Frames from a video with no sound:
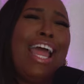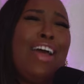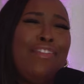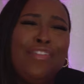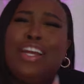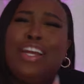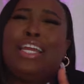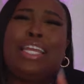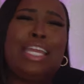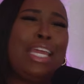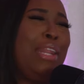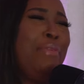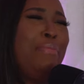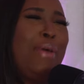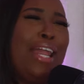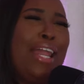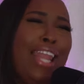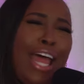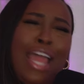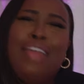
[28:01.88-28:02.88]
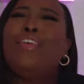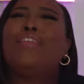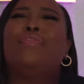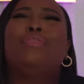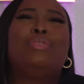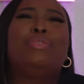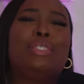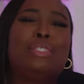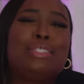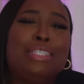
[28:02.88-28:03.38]
ever again in my life if
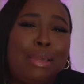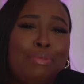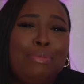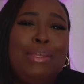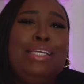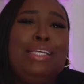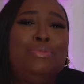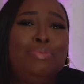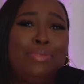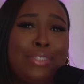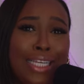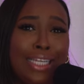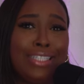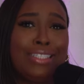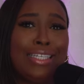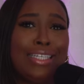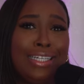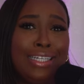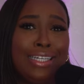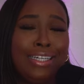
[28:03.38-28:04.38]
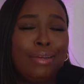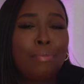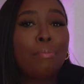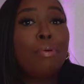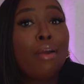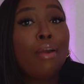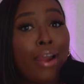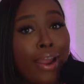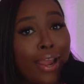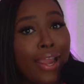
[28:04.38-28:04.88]
you just give me this position.
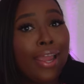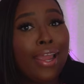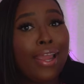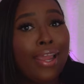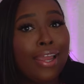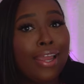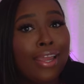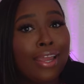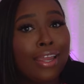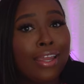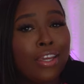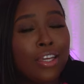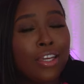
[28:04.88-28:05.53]
Prayed.